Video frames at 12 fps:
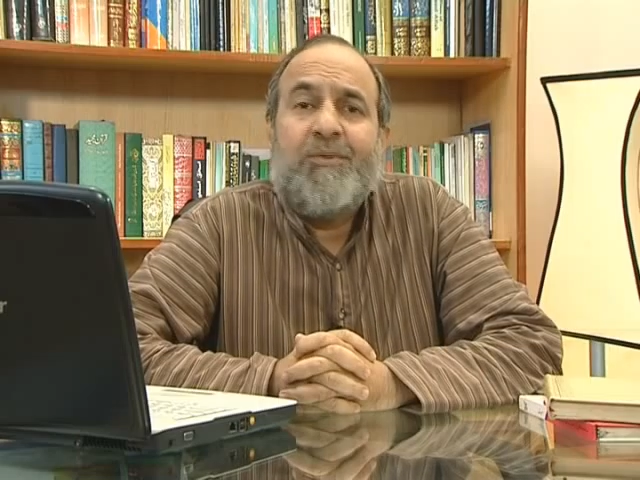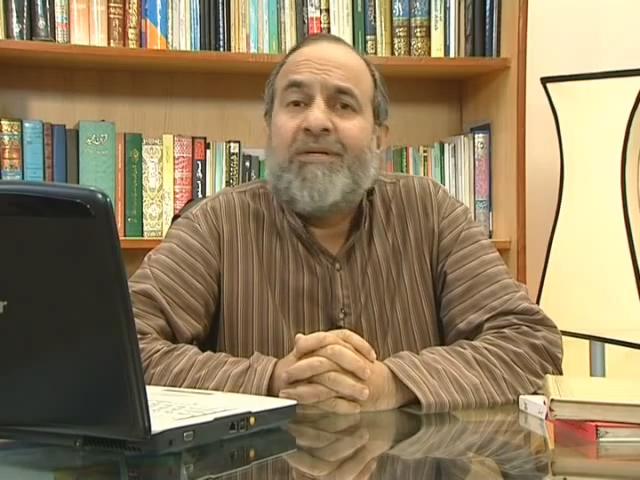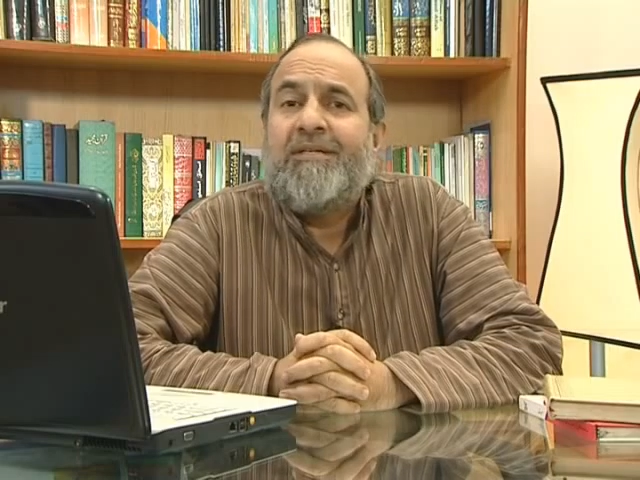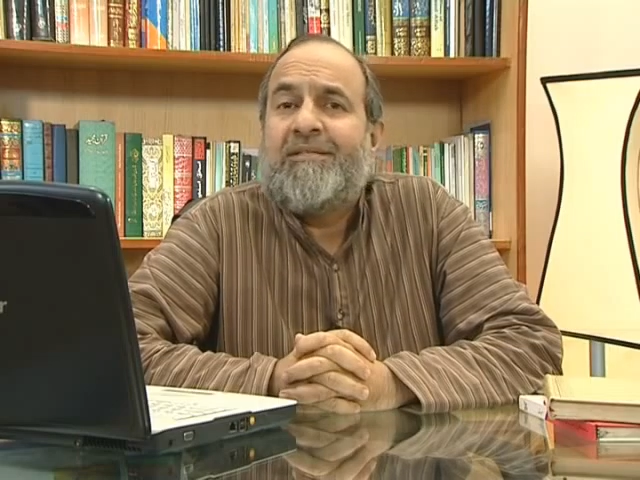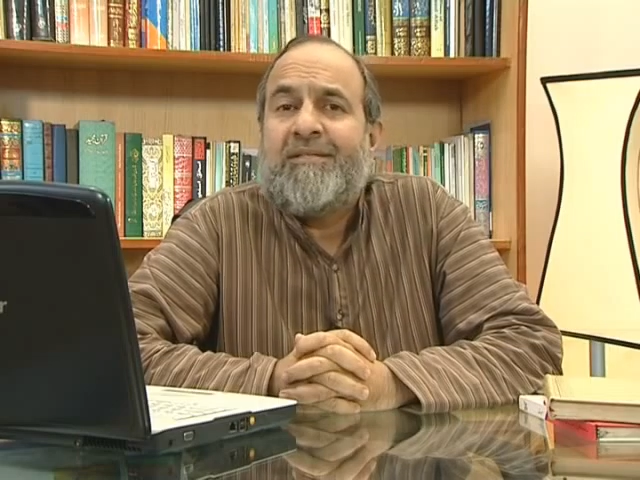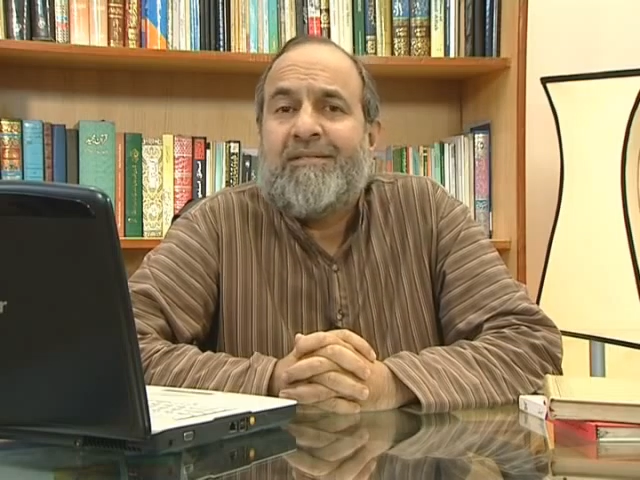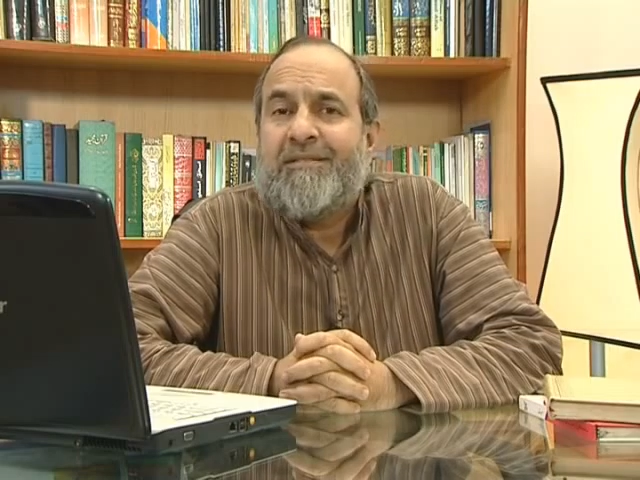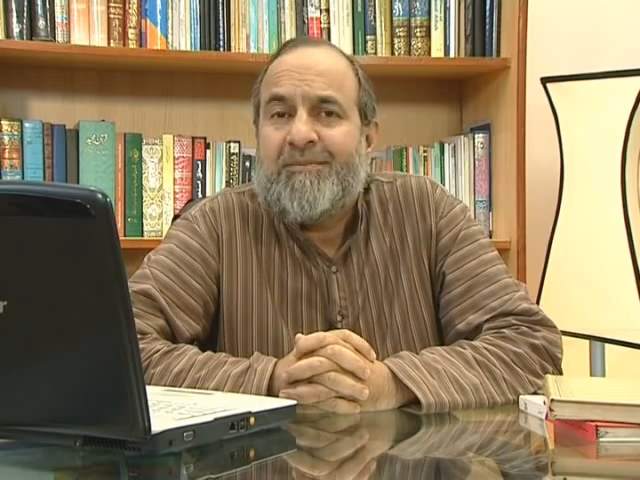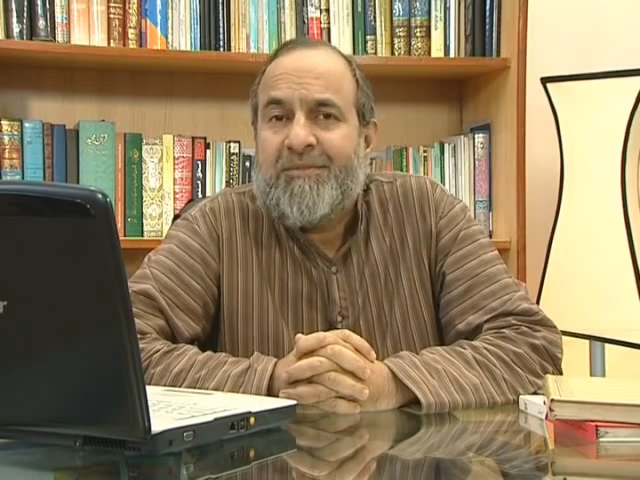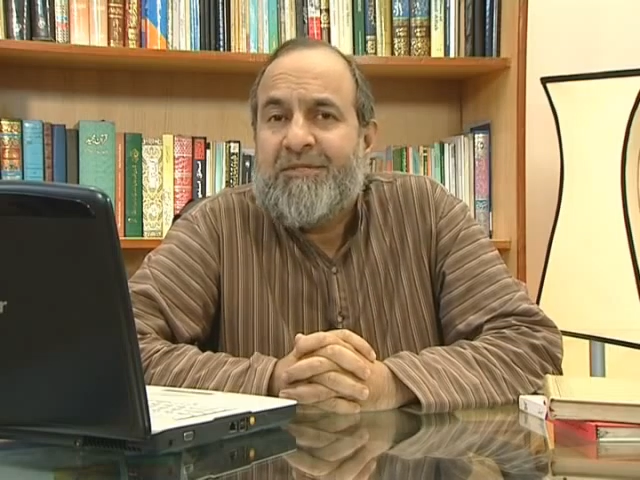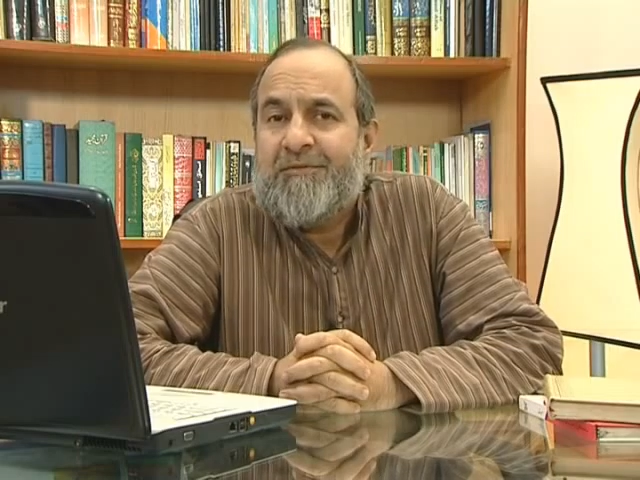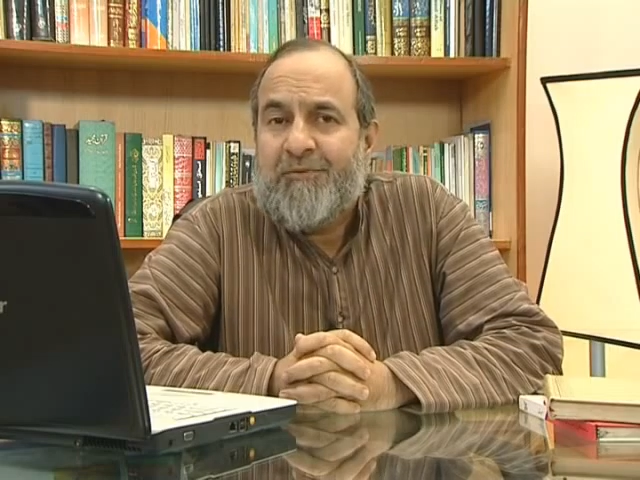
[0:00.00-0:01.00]
worldly
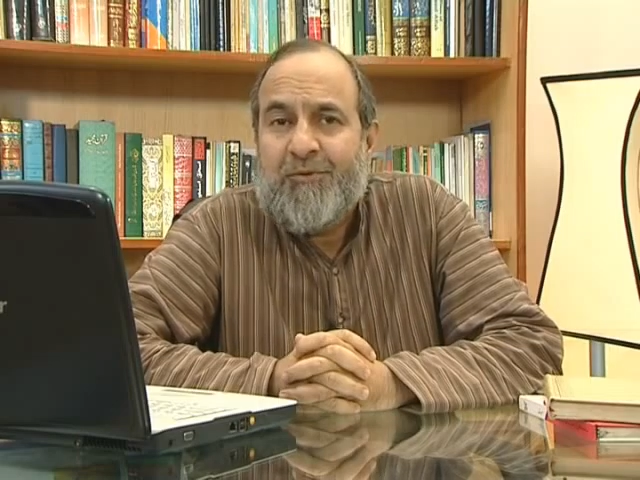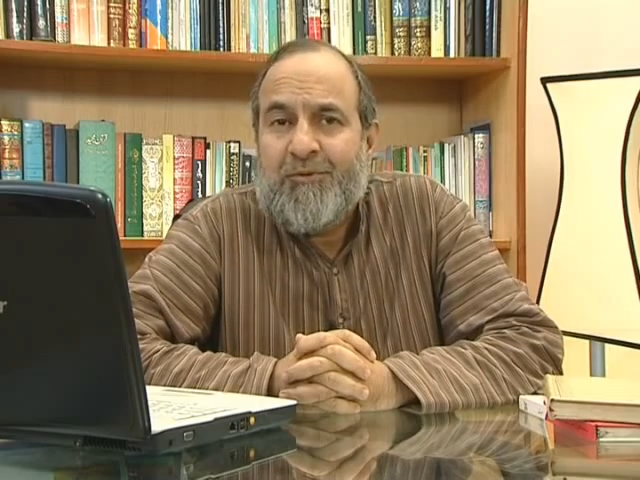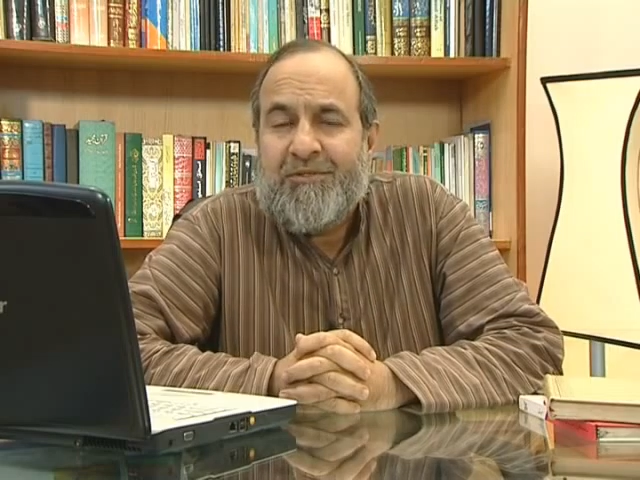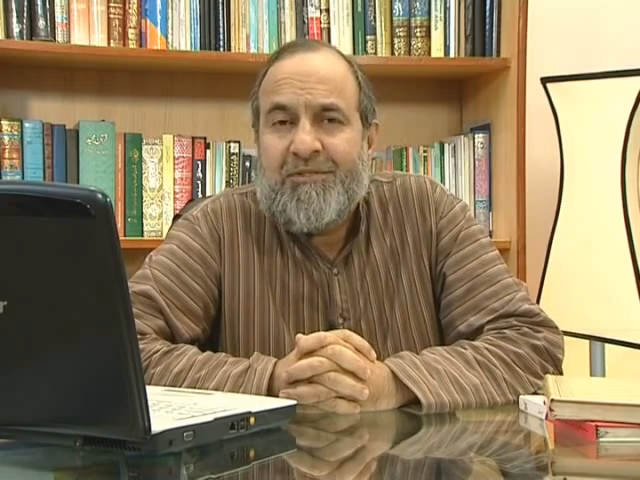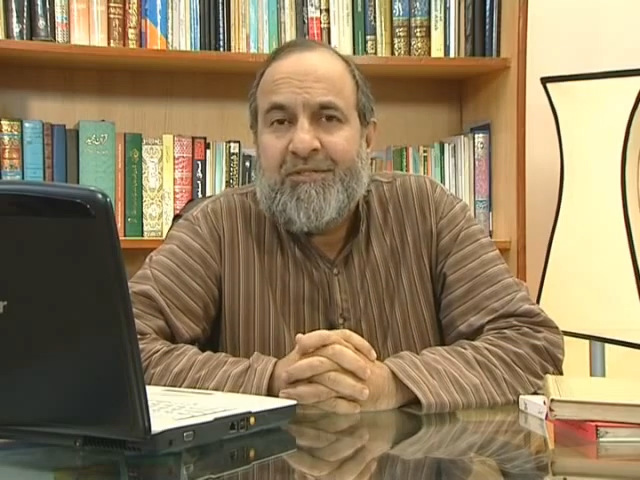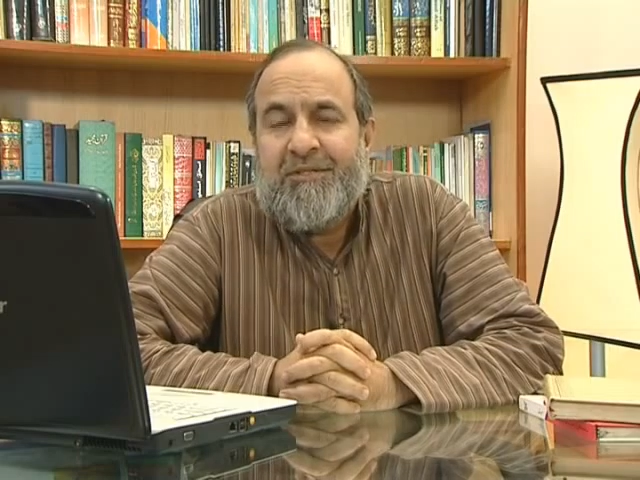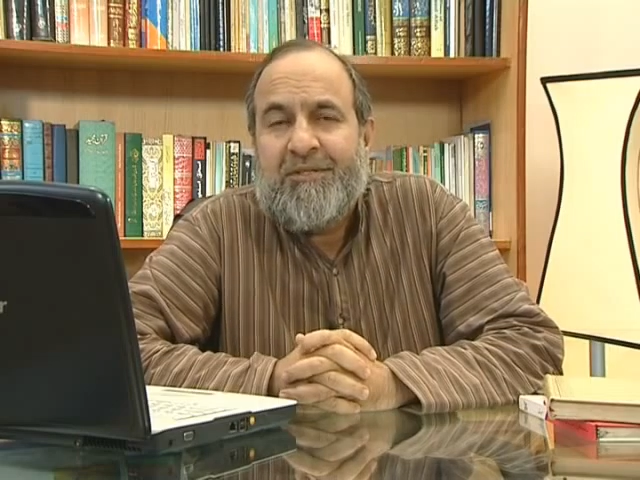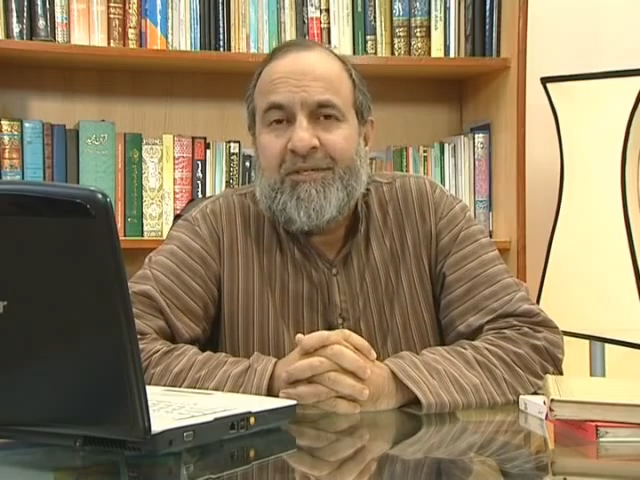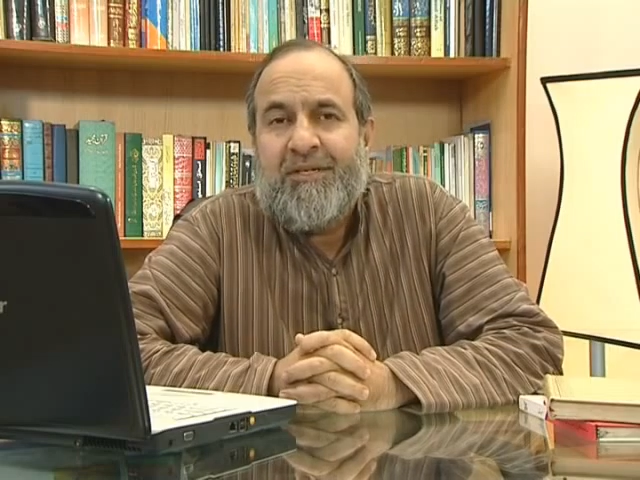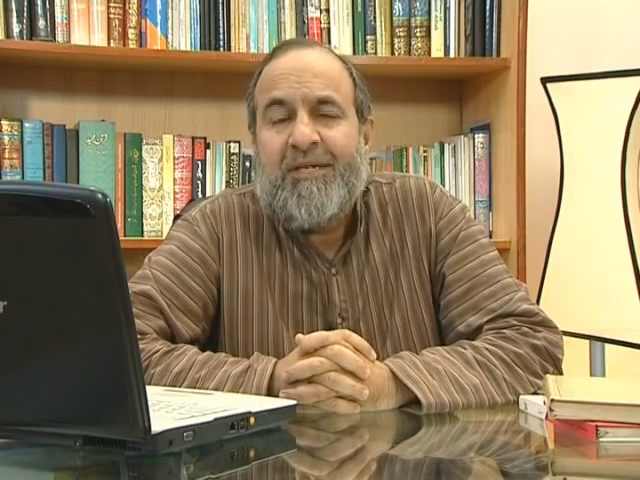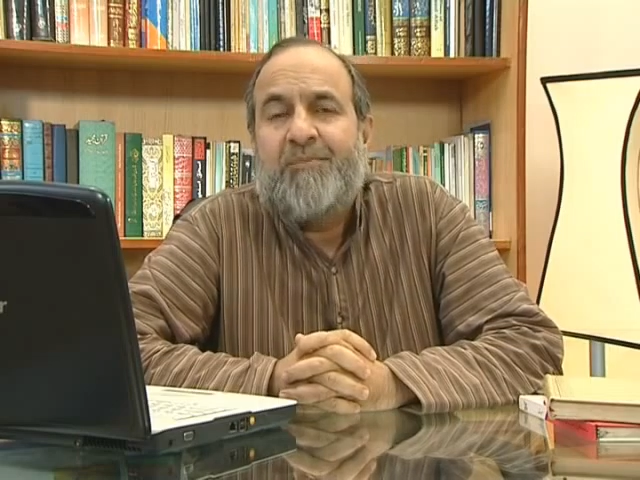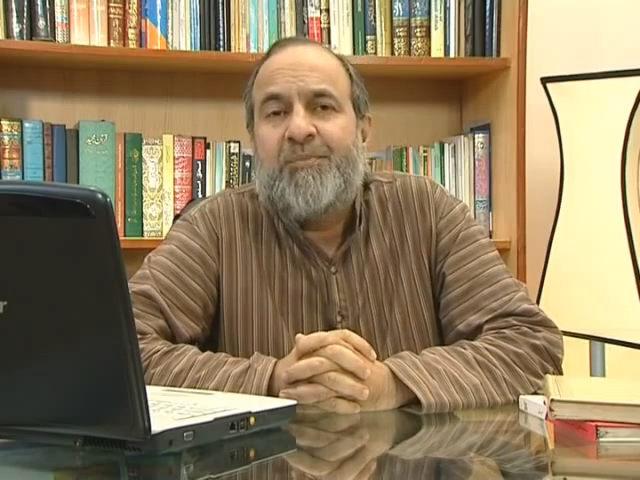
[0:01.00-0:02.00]
systems are of course
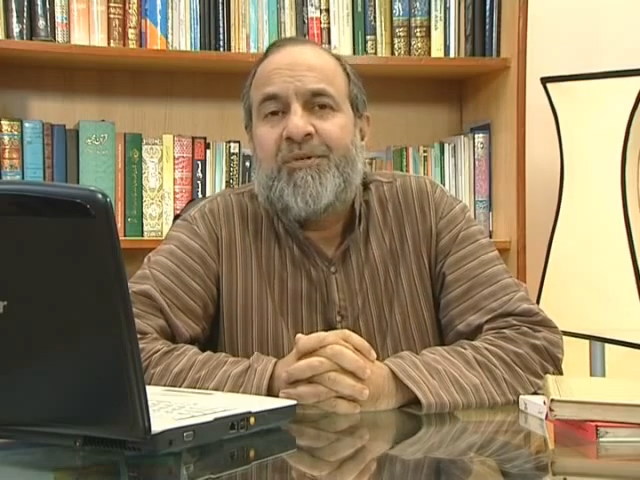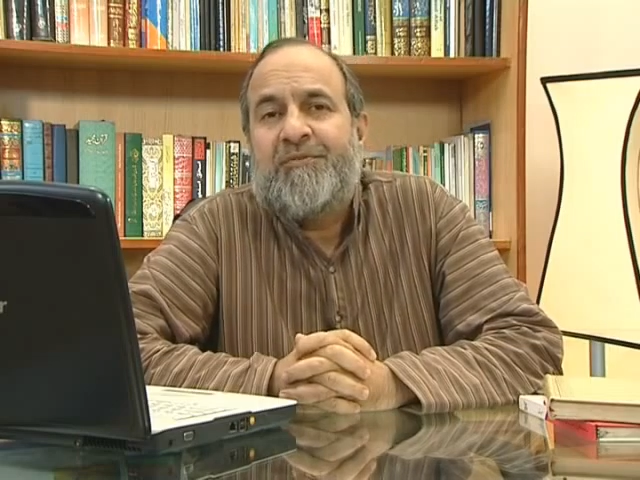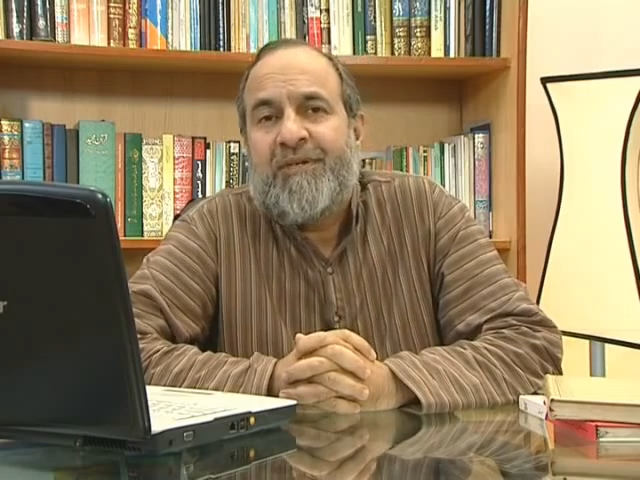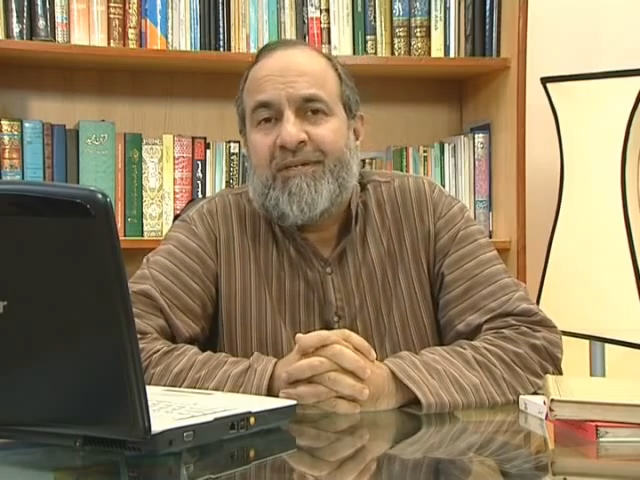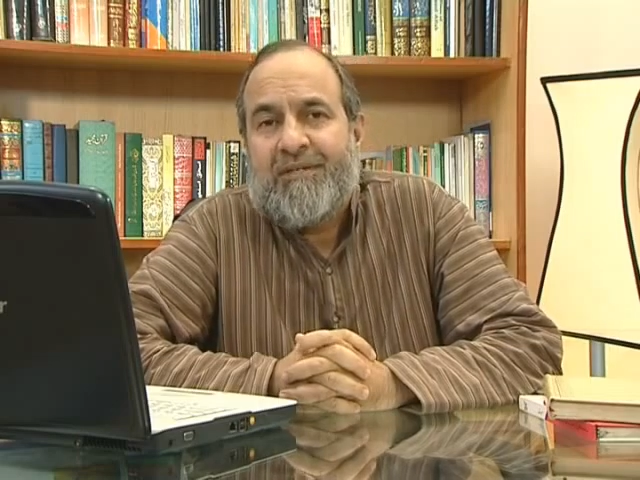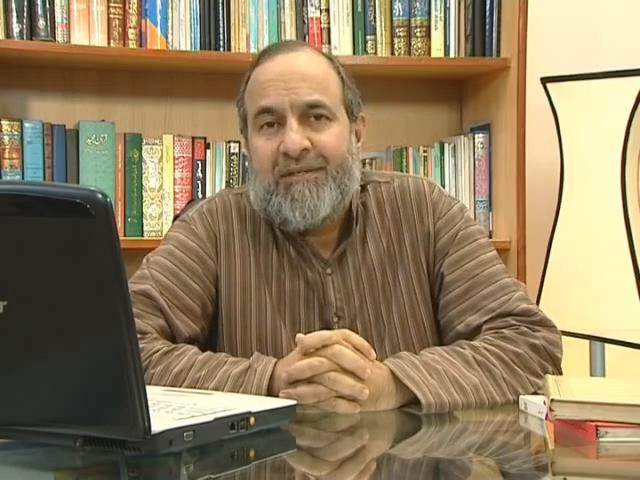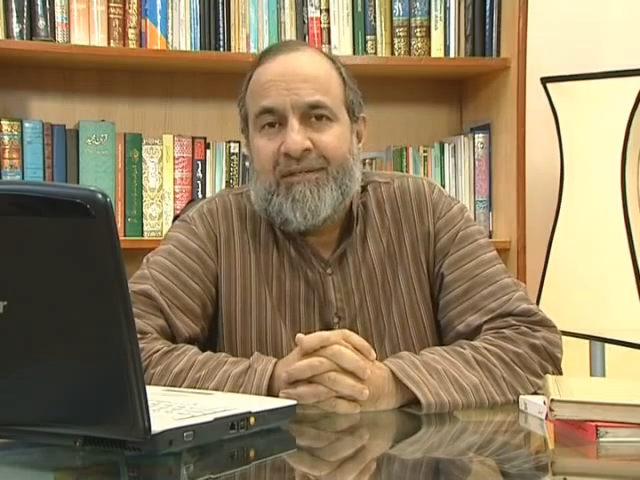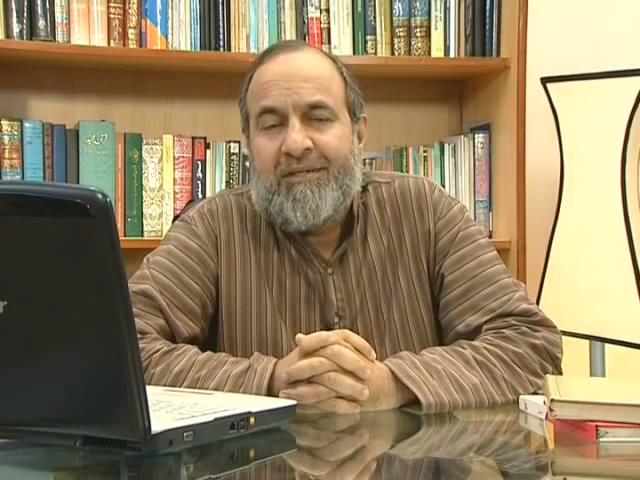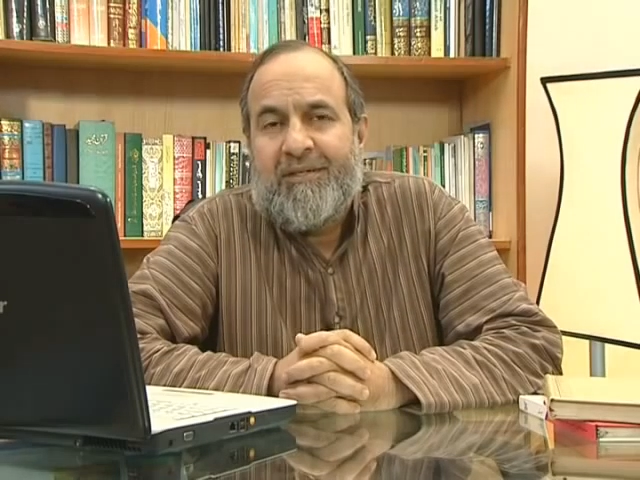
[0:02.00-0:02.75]
imperfect.